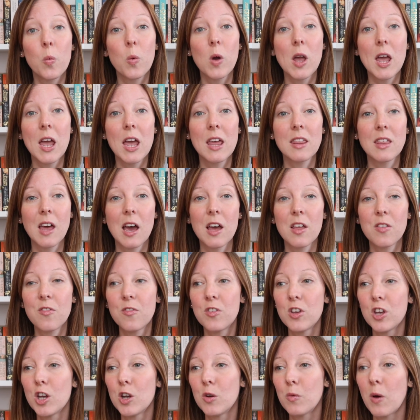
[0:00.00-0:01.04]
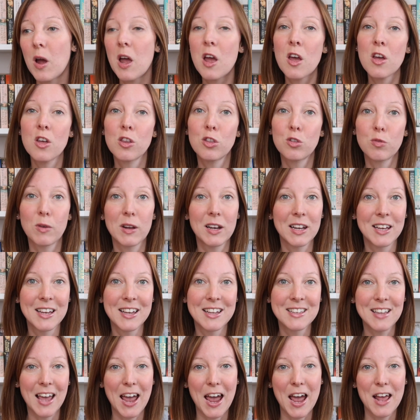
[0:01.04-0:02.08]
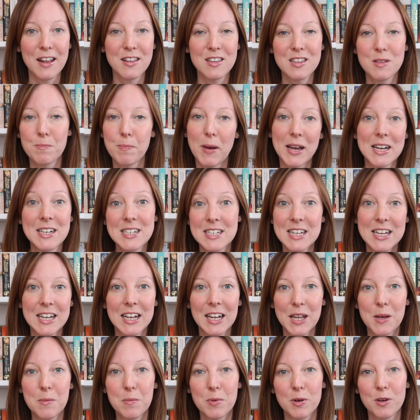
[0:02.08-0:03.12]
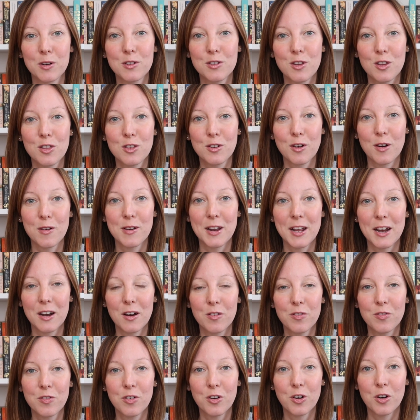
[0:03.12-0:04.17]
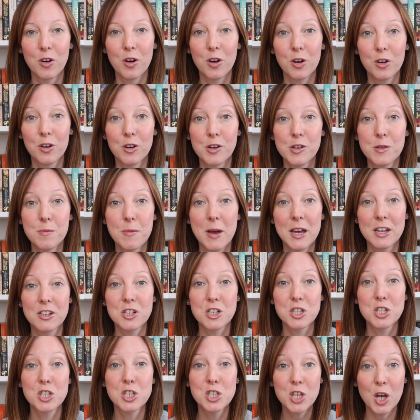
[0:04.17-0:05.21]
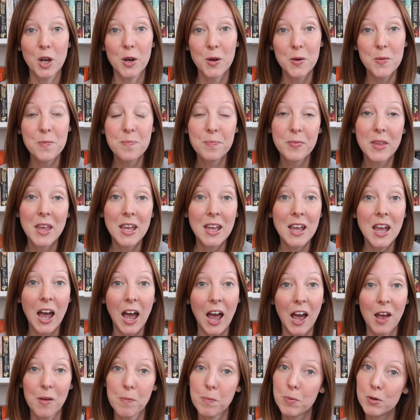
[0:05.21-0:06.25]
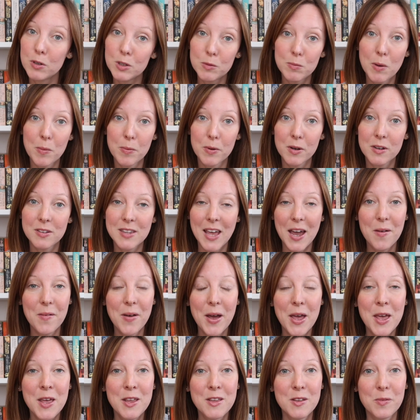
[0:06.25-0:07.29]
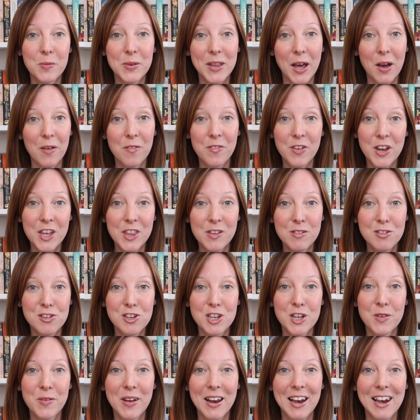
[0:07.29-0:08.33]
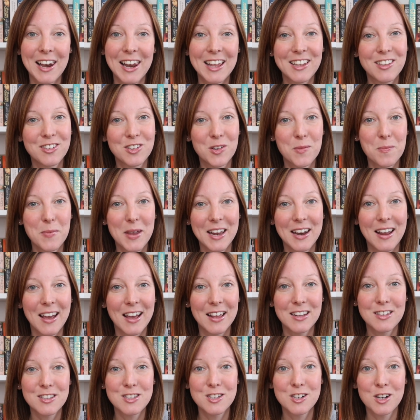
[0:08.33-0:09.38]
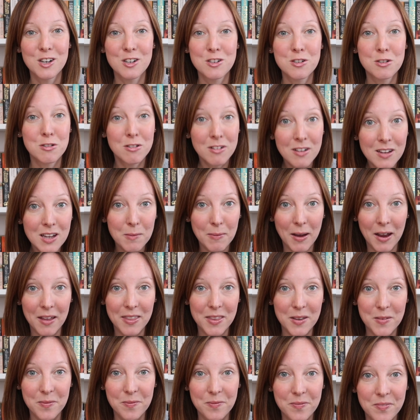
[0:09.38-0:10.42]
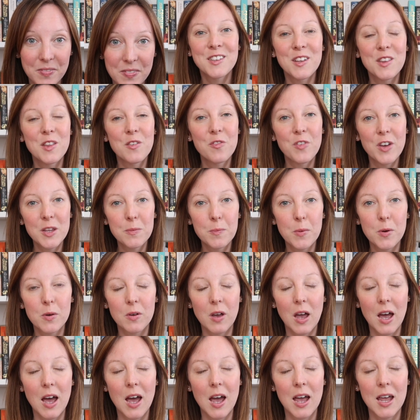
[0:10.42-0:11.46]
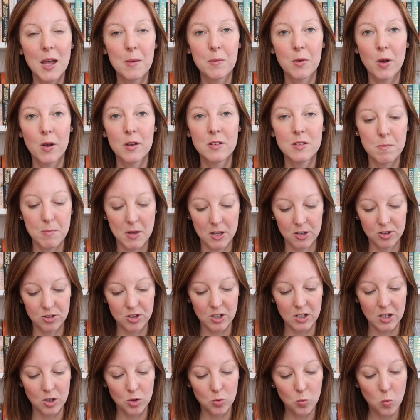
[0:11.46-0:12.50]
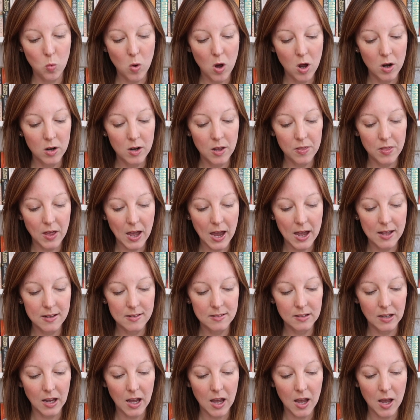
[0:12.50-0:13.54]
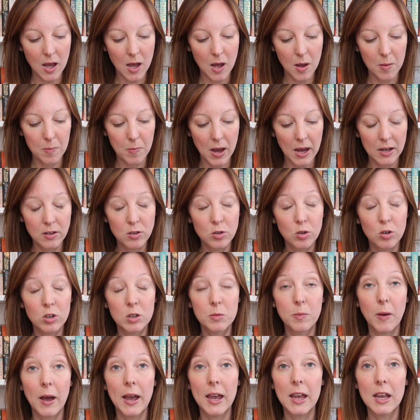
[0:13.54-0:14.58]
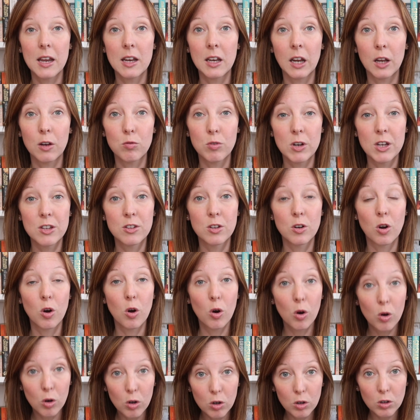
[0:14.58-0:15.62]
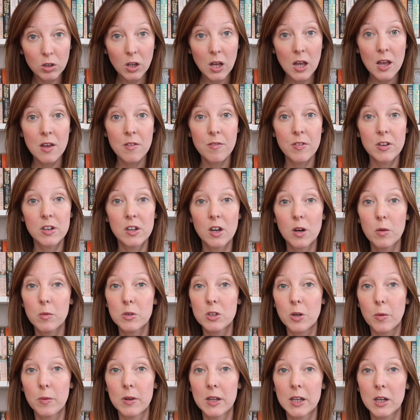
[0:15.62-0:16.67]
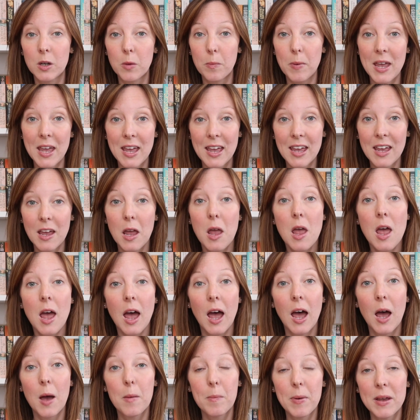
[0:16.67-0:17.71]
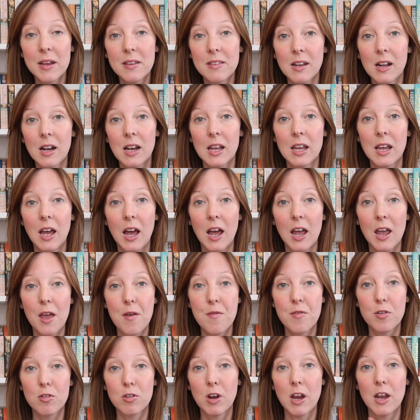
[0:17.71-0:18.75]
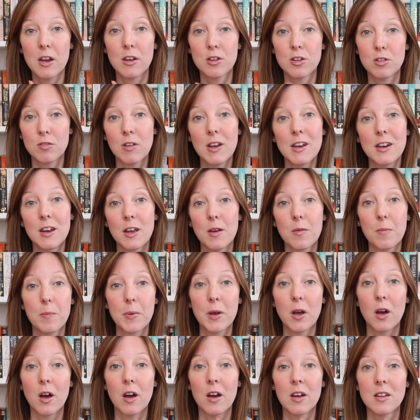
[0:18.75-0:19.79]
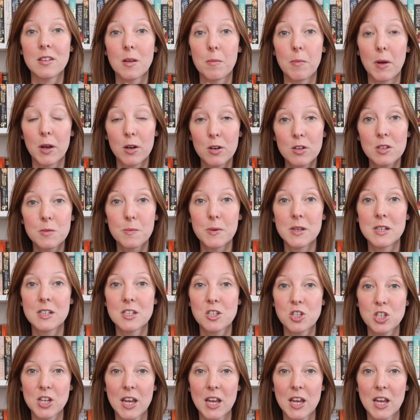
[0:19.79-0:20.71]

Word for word: with a few thrillers and spine-tingling books thrown in for good measure. So I've pulled my books out. without further ado, let's jump in and start talking about them. So the first book I am going to mention is one that um, I talked about in a recent haul video, which I will link up here. Uh, basically, I have agreed to read it because my husband,